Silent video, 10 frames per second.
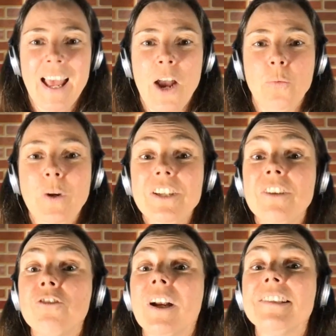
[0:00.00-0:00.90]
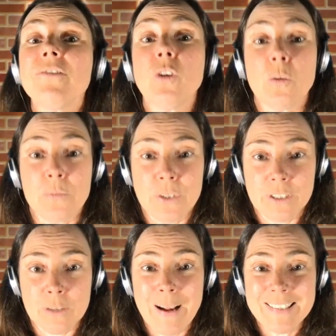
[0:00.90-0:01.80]
which have transformed
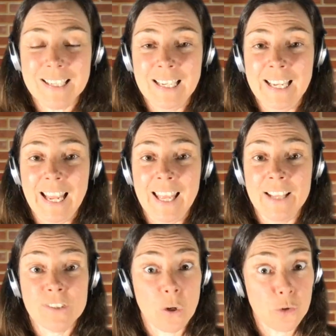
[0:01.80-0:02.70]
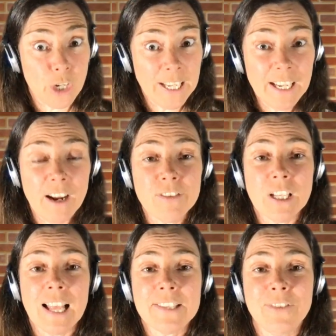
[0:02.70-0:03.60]
grammatically, socially over the
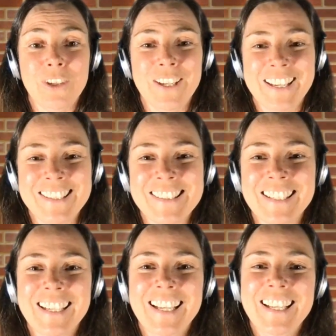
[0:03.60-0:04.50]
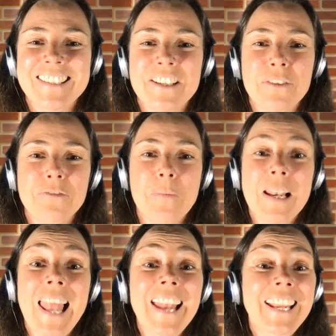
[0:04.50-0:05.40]
last few years. So for
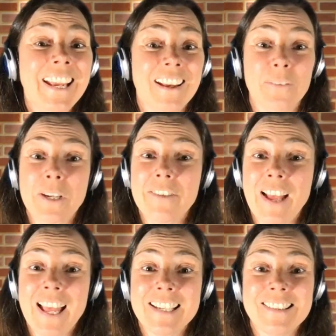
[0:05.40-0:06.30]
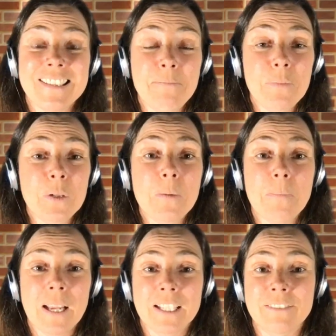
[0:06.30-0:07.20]
millennia, we have had a simple
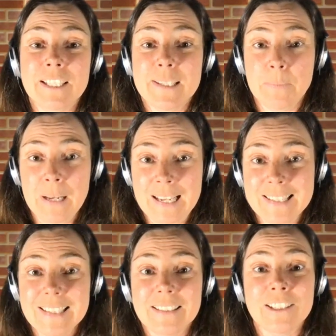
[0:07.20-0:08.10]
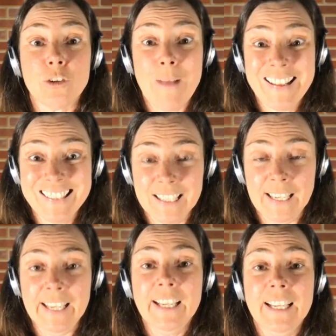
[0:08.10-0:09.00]
binary split,
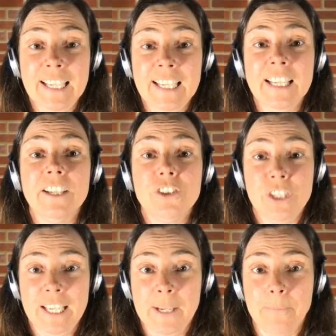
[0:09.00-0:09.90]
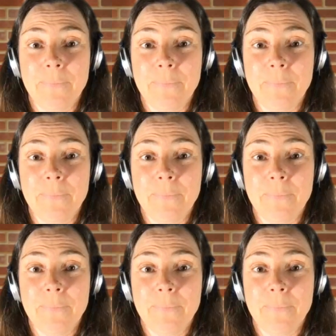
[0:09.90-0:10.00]
grammatically, he, she.